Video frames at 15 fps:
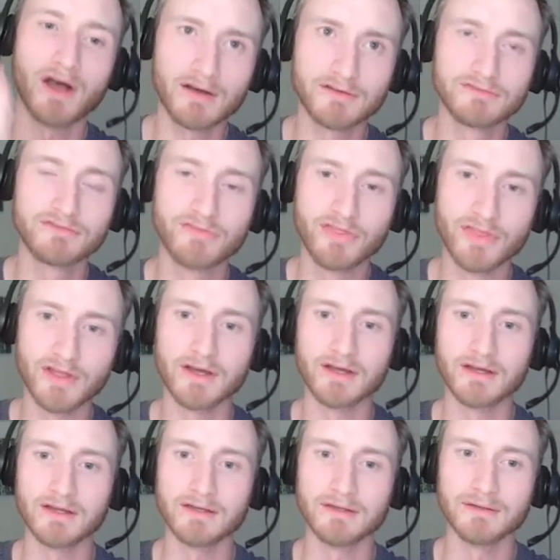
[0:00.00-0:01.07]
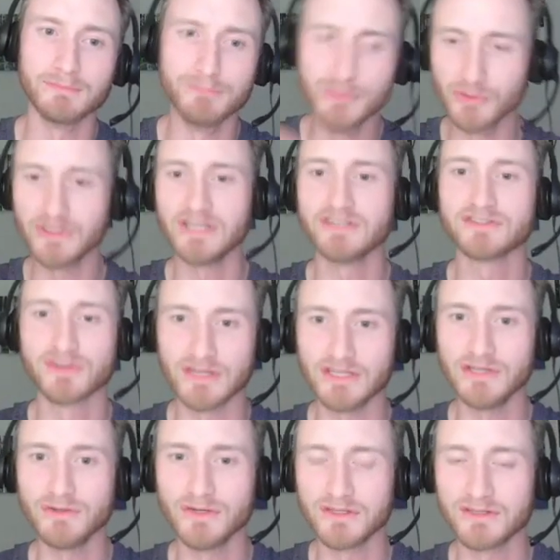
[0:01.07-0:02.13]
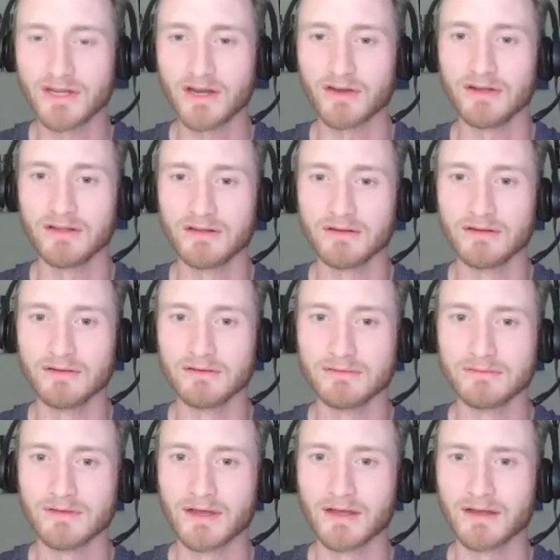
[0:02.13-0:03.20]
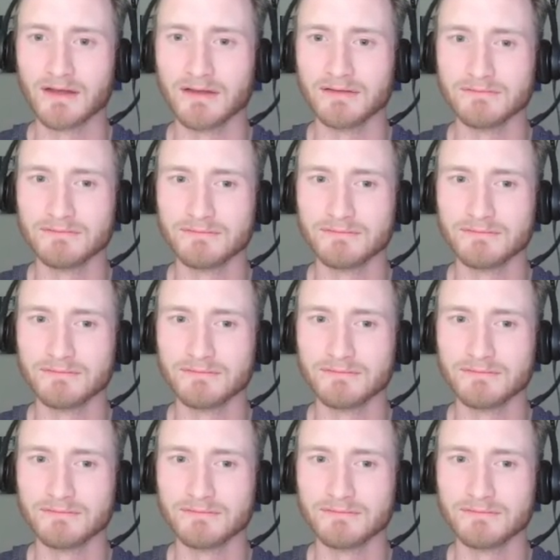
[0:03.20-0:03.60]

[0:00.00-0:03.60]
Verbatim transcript: of the Moonies or the Unitarian uh,